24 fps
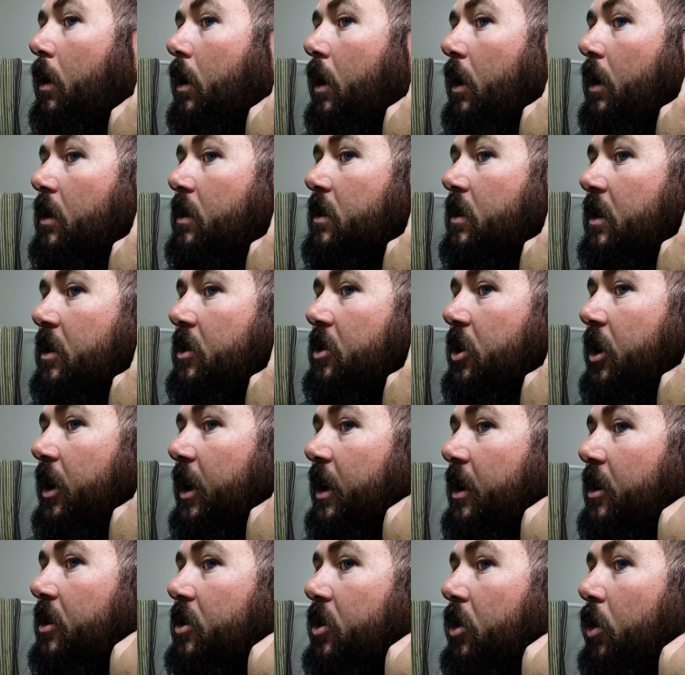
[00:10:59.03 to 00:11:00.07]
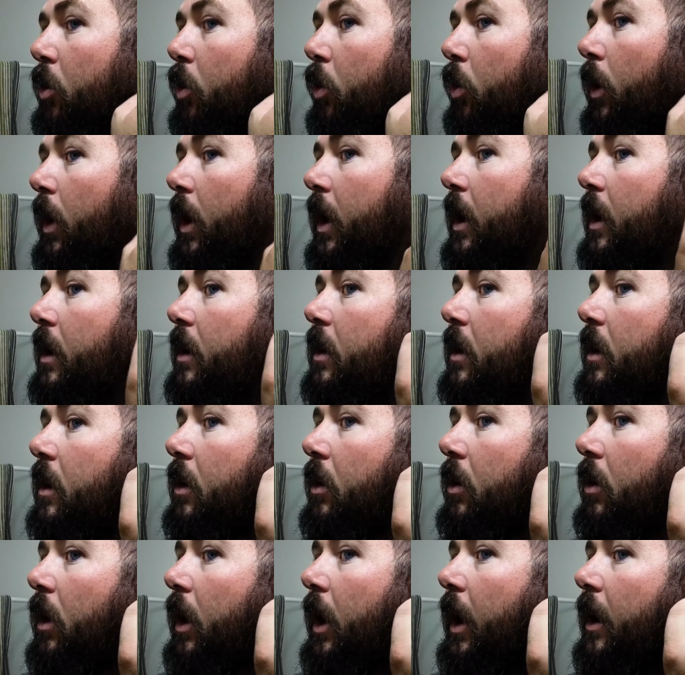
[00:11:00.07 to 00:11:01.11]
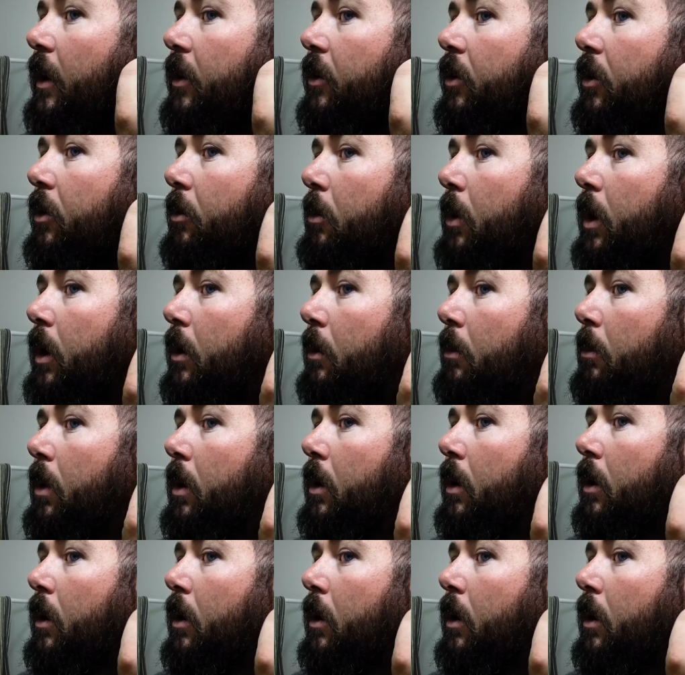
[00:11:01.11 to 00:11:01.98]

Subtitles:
And since your ears are wet, it'll lather them up.